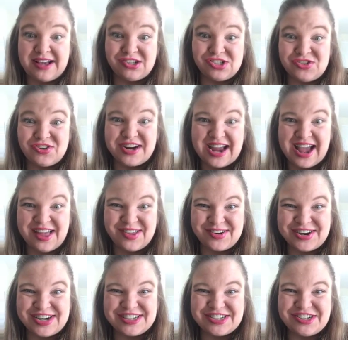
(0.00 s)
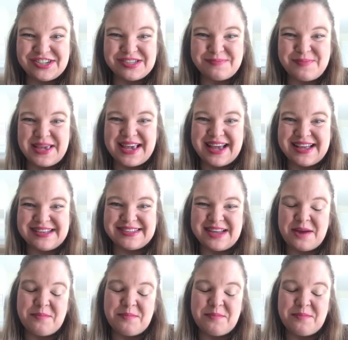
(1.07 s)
extra calories just because